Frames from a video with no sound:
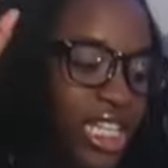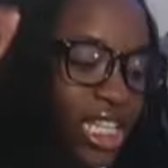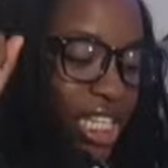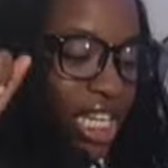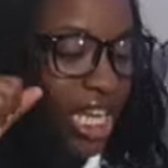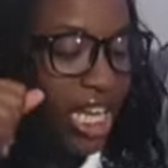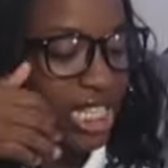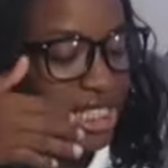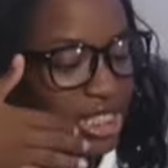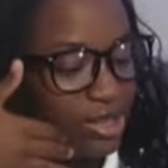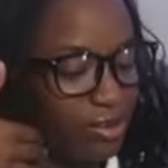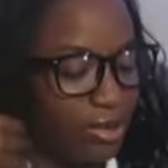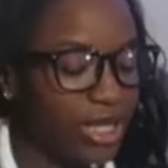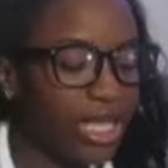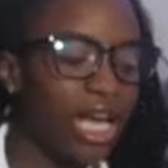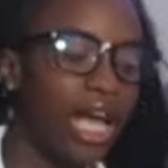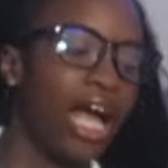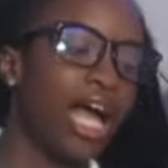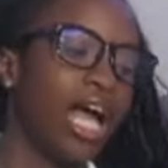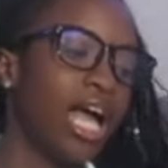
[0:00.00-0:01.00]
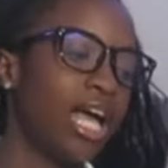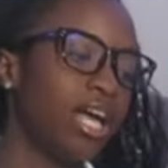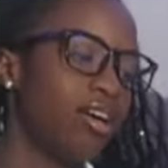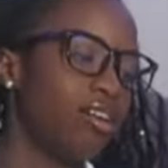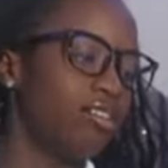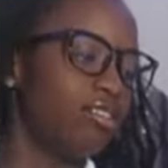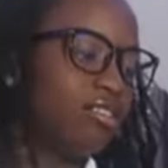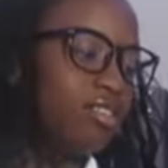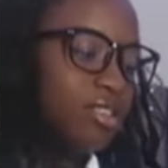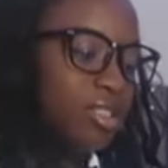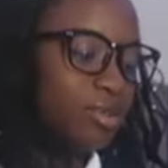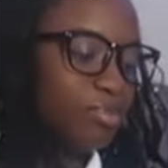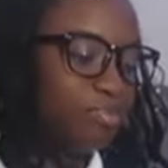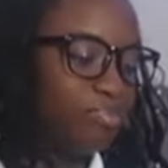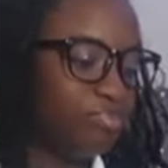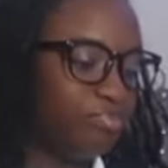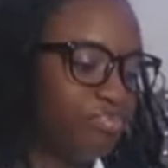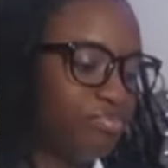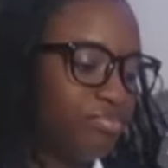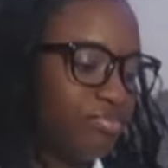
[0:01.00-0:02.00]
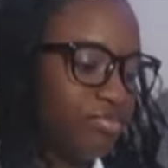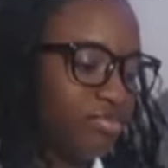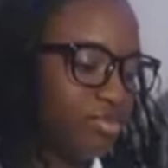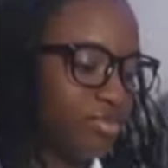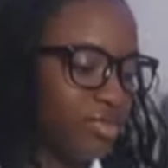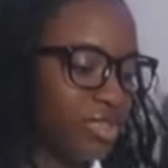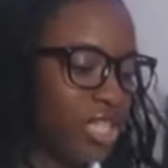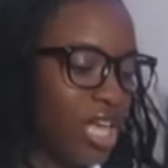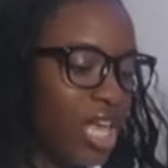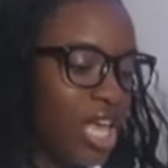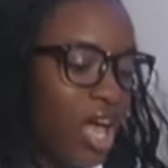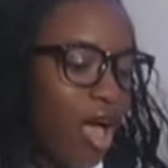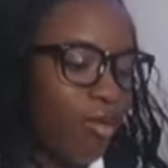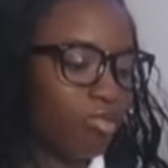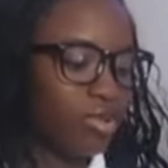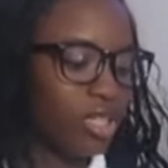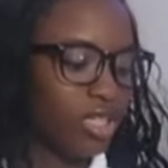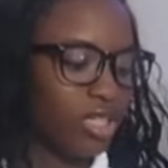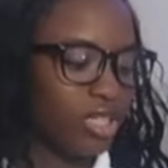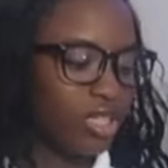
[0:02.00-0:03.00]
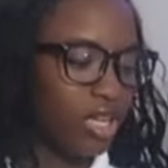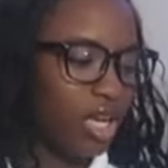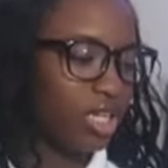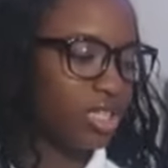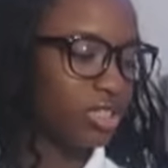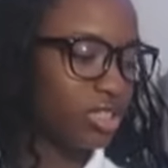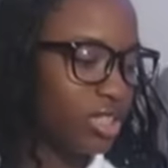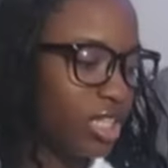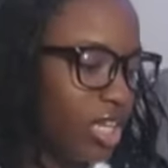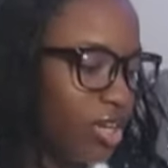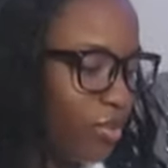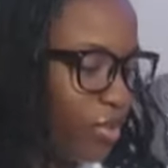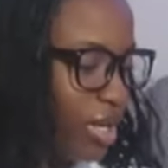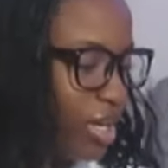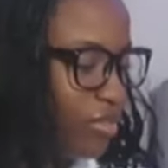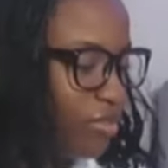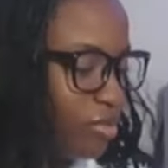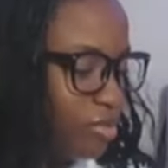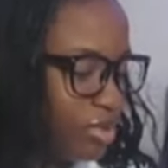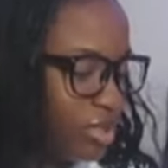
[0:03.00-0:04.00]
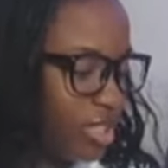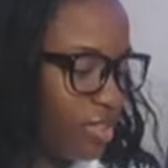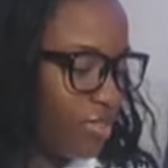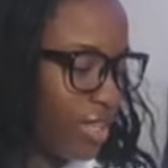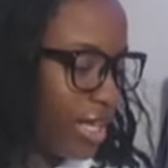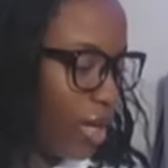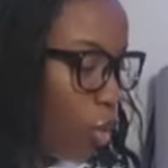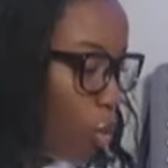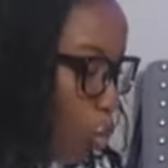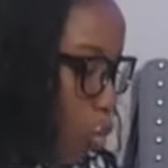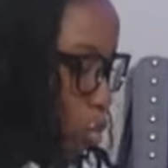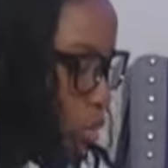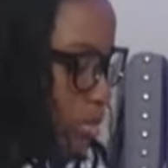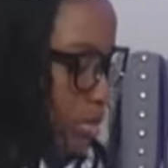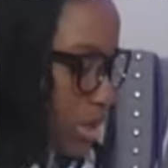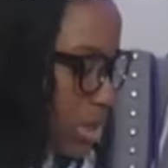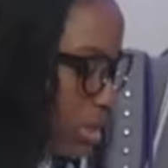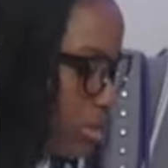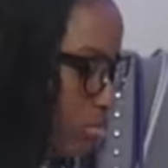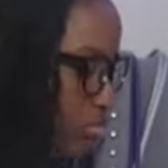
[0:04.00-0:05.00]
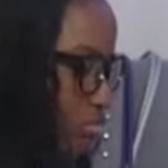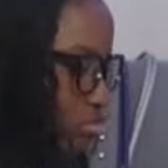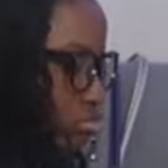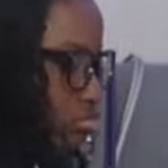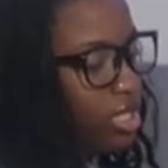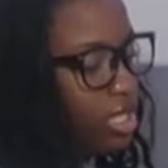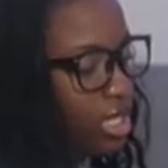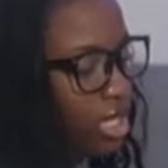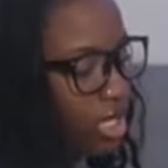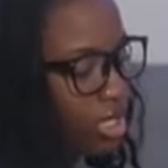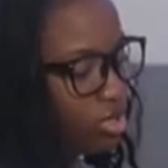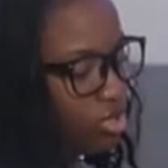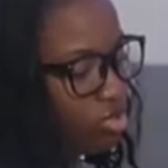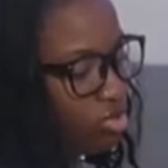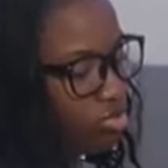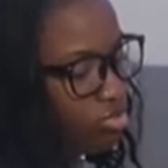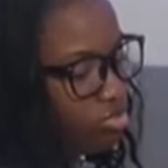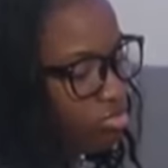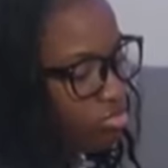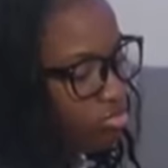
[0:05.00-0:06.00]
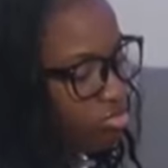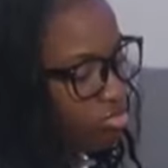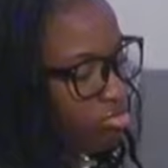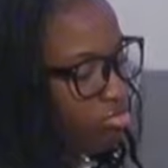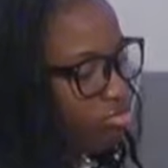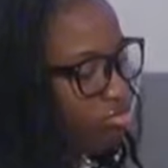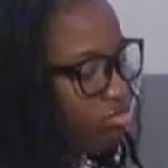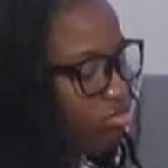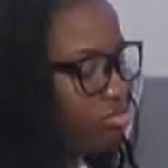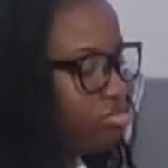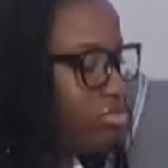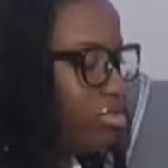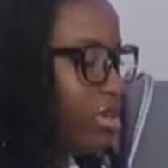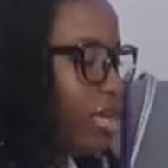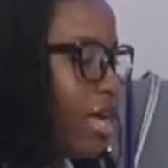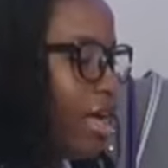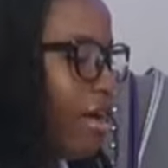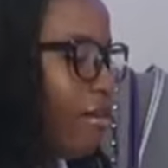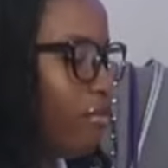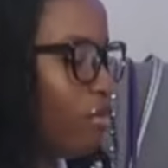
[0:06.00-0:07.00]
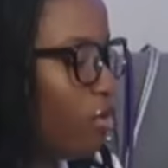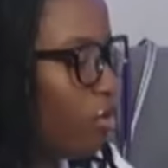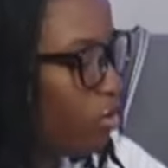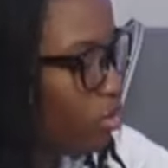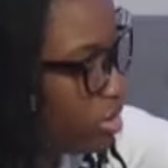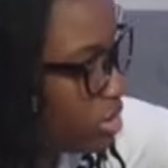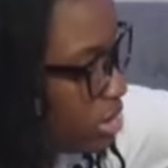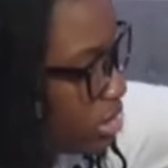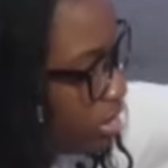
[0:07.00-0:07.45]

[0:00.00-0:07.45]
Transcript: next we got, um, I'm trying to kind of stay away from stuff like, oh, what's these? That I don't have all the